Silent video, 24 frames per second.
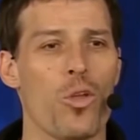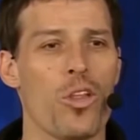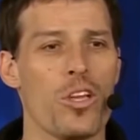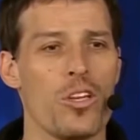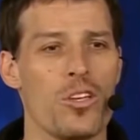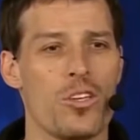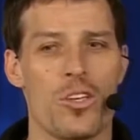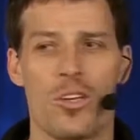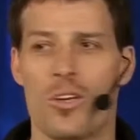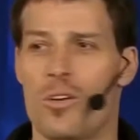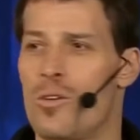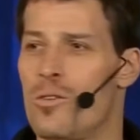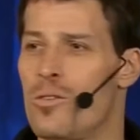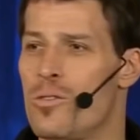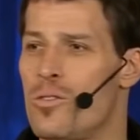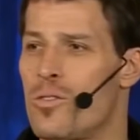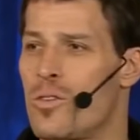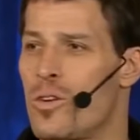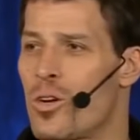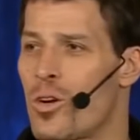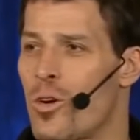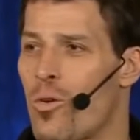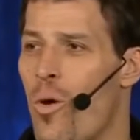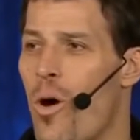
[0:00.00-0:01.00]
will it do
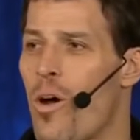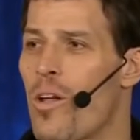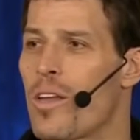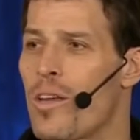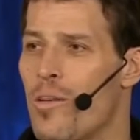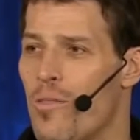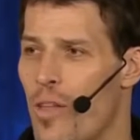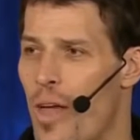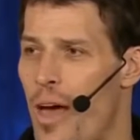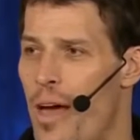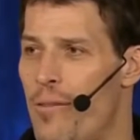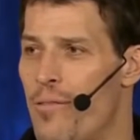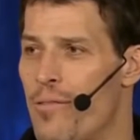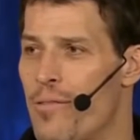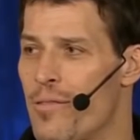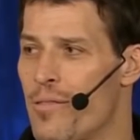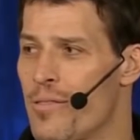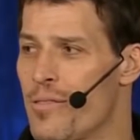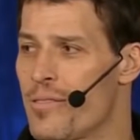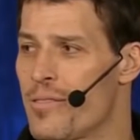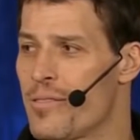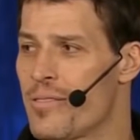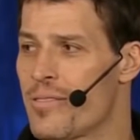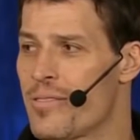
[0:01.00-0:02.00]
to your quality of life?
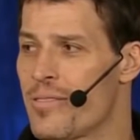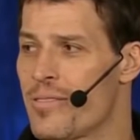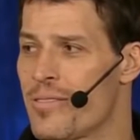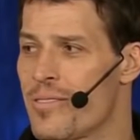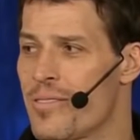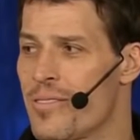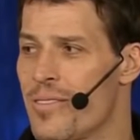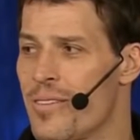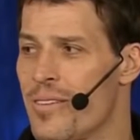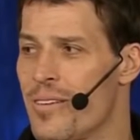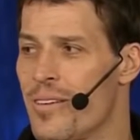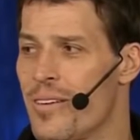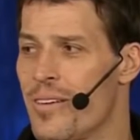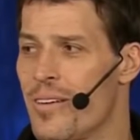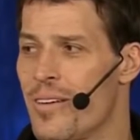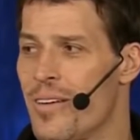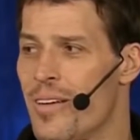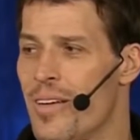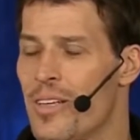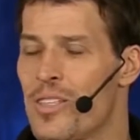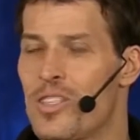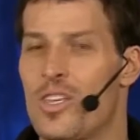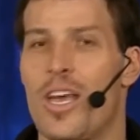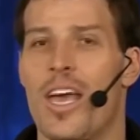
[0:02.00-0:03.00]

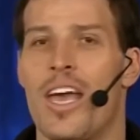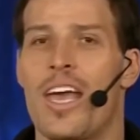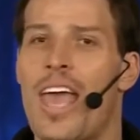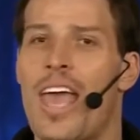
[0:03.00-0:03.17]
See,